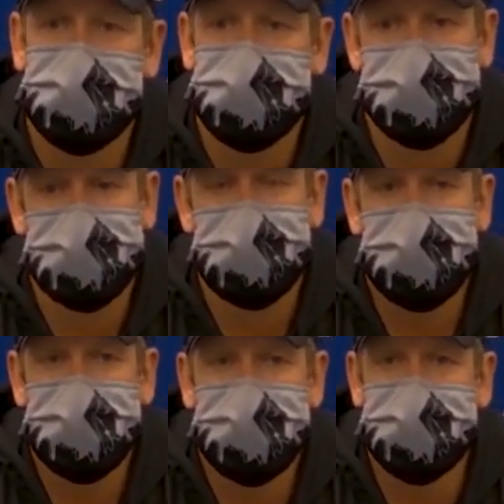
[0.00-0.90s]
And,
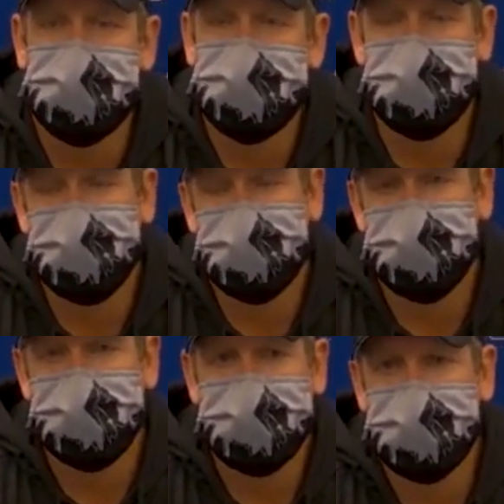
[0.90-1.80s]
and then trying to
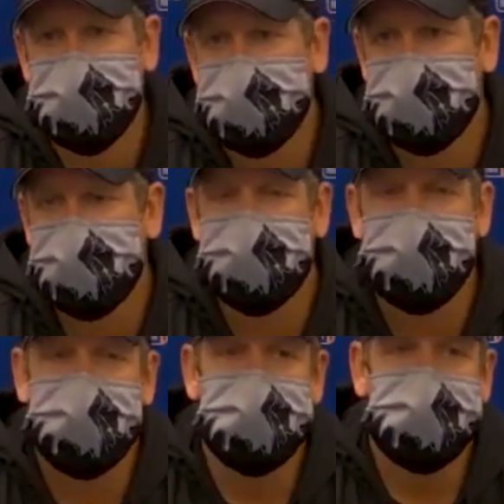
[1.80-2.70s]
trying to
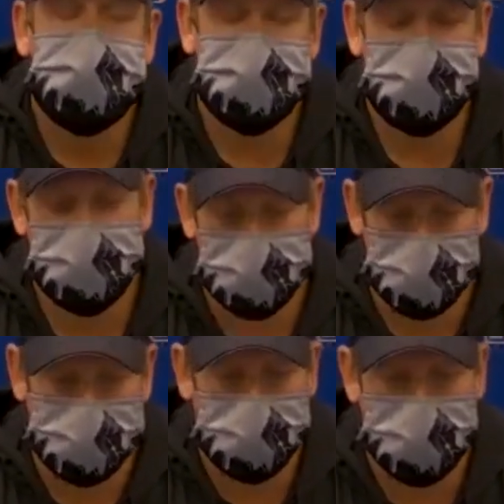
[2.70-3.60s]
you know use our
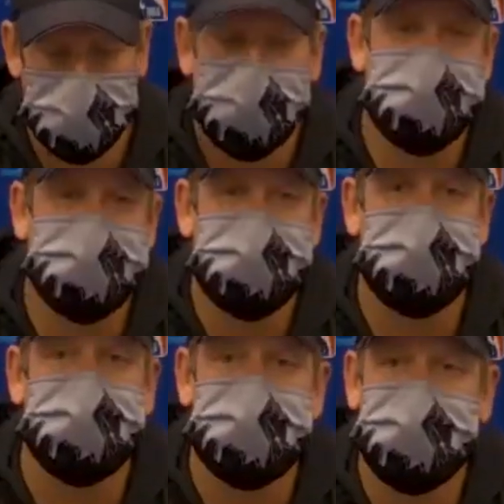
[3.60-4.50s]
allotted
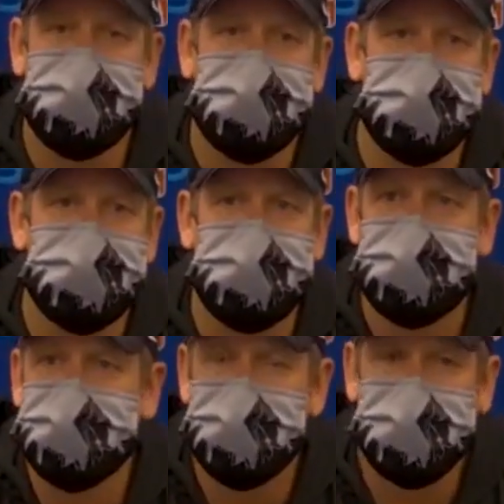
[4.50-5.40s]
time that we are trying to
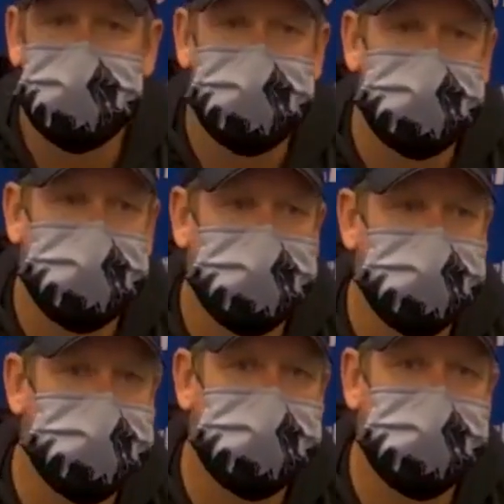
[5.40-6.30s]
focus on
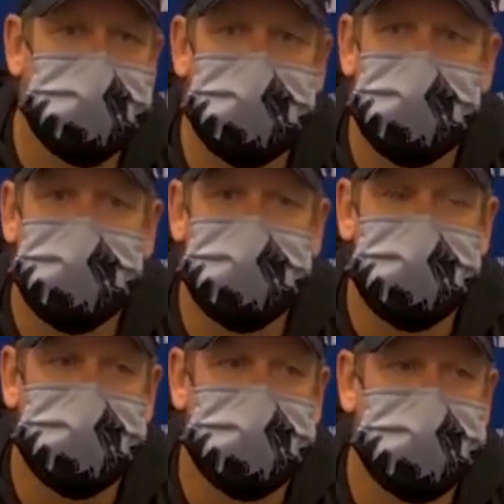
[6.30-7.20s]
basketball
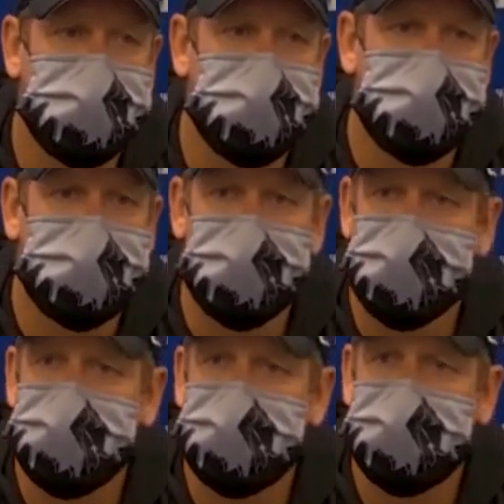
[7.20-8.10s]
wisely and and
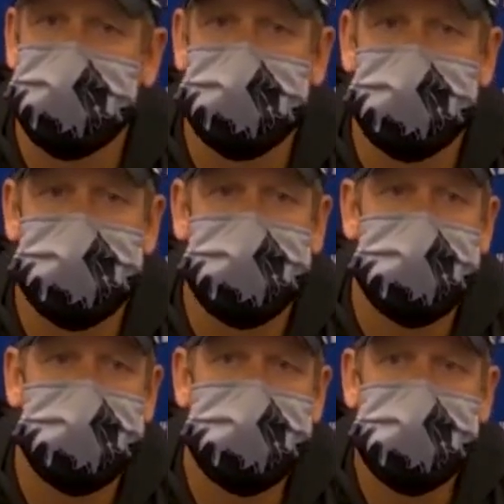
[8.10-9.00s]
productively and
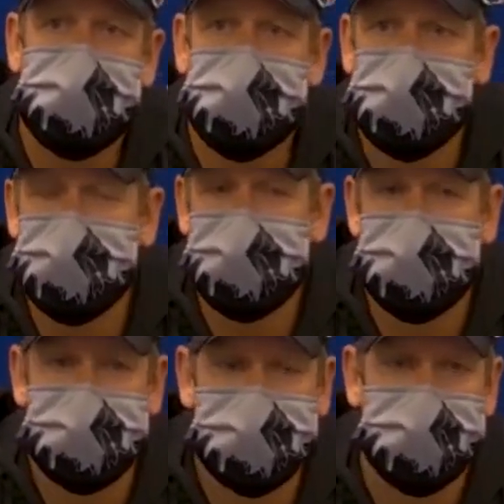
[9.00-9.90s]
and uh, we'll
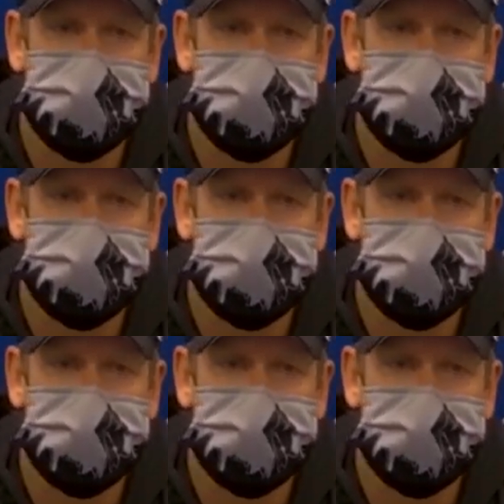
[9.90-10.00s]
see